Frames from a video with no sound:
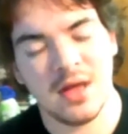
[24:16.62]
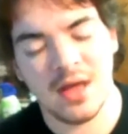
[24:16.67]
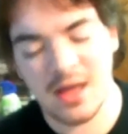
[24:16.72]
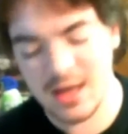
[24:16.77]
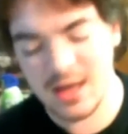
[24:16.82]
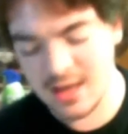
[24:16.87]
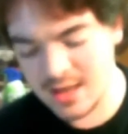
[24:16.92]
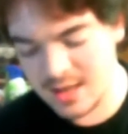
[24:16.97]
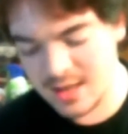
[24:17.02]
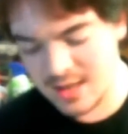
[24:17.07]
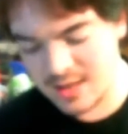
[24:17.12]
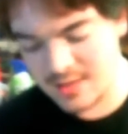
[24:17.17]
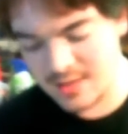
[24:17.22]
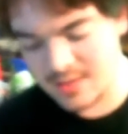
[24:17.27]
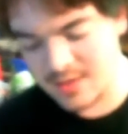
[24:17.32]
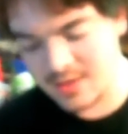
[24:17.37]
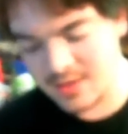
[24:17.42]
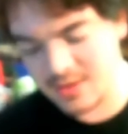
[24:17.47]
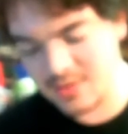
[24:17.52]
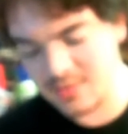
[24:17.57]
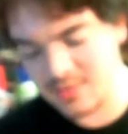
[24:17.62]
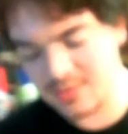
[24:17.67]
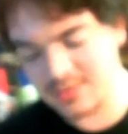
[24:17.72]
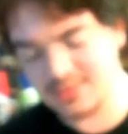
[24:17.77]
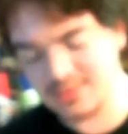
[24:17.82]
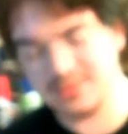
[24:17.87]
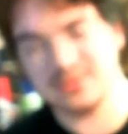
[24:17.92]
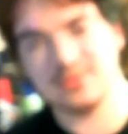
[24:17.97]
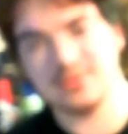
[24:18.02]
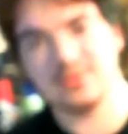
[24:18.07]
and they're
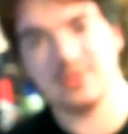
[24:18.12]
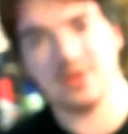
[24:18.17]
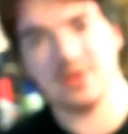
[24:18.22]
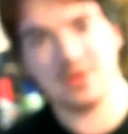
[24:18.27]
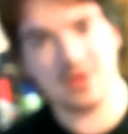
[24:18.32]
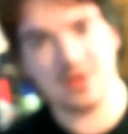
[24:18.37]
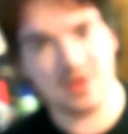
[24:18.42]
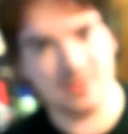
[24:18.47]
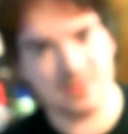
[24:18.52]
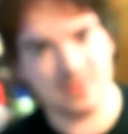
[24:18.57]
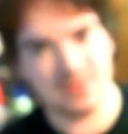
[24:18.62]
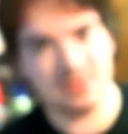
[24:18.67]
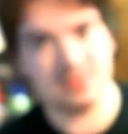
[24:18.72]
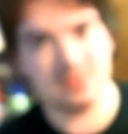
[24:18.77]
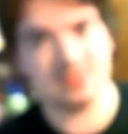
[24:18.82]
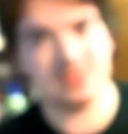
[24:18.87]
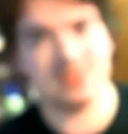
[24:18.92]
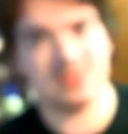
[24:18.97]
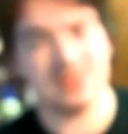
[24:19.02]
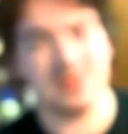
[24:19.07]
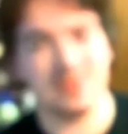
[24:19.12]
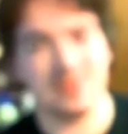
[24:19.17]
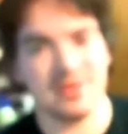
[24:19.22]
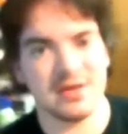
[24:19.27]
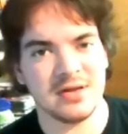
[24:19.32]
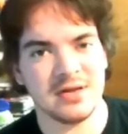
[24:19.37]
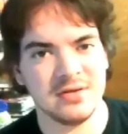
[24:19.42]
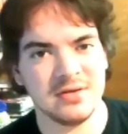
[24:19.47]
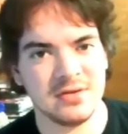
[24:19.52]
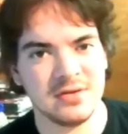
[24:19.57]
going to look over it, see what they
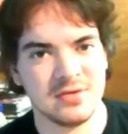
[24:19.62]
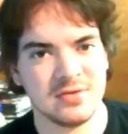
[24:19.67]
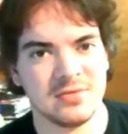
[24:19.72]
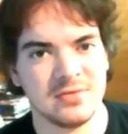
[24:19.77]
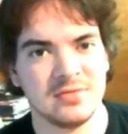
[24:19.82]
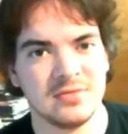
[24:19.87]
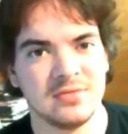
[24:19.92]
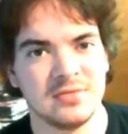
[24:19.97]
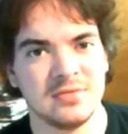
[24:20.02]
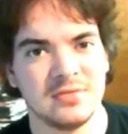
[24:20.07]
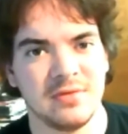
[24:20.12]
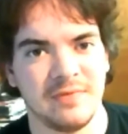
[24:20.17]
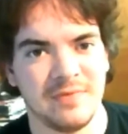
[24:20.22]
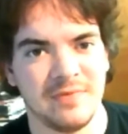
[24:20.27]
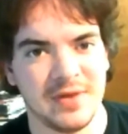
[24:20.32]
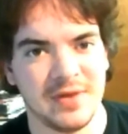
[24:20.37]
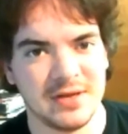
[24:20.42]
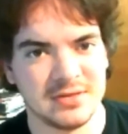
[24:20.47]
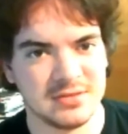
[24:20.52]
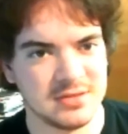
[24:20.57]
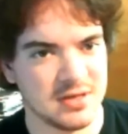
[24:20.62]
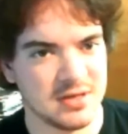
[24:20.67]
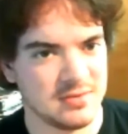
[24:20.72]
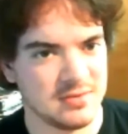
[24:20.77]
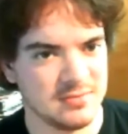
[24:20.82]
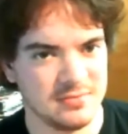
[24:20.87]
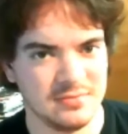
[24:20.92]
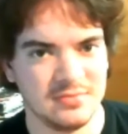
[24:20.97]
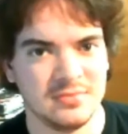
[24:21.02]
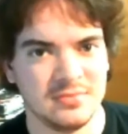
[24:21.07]
can do to fix
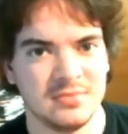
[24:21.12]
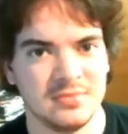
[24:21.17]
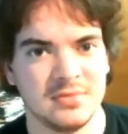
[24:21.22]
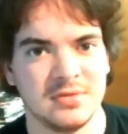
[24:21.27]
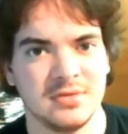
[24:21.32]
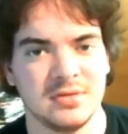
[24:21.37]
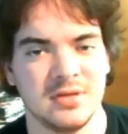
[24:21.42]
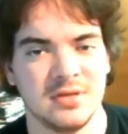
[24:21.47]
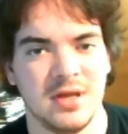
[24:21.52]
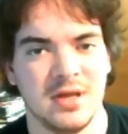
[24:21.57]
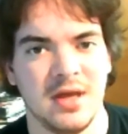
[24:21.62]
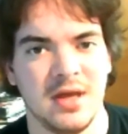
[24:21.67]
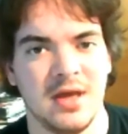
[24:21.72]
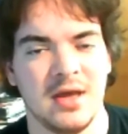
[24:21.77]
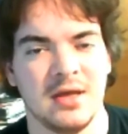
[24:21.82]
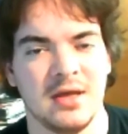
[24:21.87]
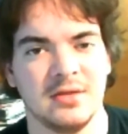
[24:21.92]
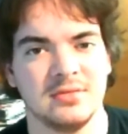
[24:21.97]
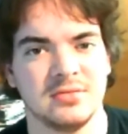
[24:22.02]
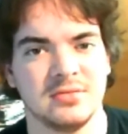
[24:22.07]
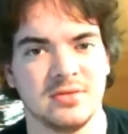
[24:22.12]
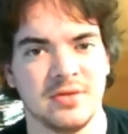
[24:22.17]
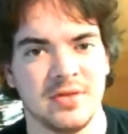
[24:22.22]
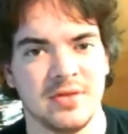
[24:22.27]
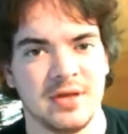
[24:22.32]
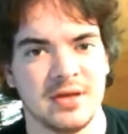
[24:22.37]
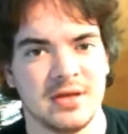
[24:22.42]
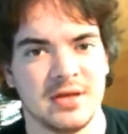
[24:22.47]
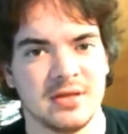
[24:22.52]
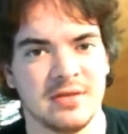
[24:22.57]
something, and so that
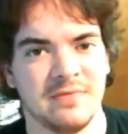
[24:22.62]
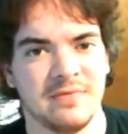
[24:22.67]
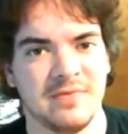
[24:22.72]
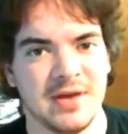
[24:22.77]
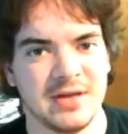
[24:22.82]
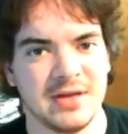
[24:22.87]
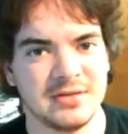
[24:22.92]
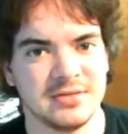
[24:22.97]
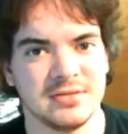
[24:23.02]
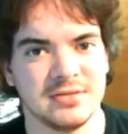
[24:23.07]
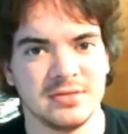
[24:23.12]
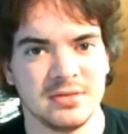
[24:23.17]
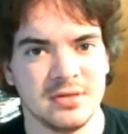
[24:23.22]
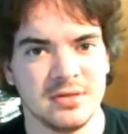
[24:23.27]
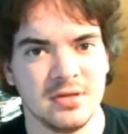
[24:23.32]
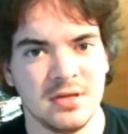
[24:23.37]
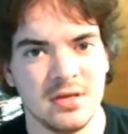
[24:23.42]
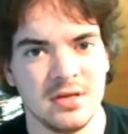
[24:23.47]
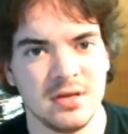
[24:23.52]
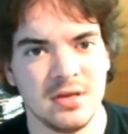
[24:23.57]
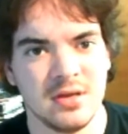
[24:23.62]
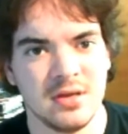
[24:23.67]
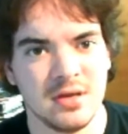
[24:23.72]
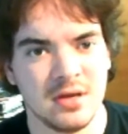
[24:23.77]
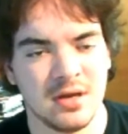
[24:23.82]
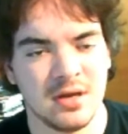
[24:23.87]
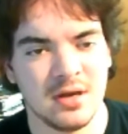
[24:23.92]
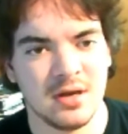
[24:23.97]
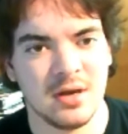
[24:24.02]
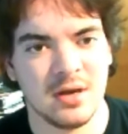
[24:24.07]
they can get the Fed's
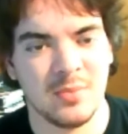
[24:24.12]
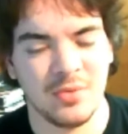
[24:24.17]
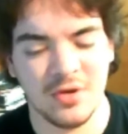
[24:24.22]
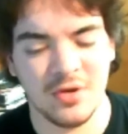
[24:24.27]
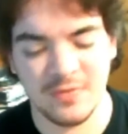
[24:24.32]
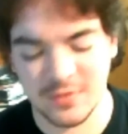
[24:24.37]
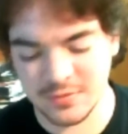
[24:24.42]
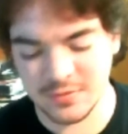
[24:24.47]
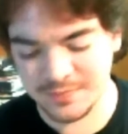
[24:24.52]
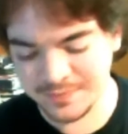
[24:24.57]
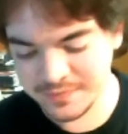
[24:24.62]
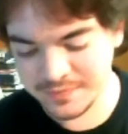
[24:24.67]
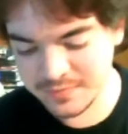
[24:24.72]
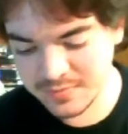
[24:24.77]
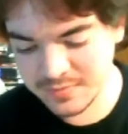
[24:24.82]
approval.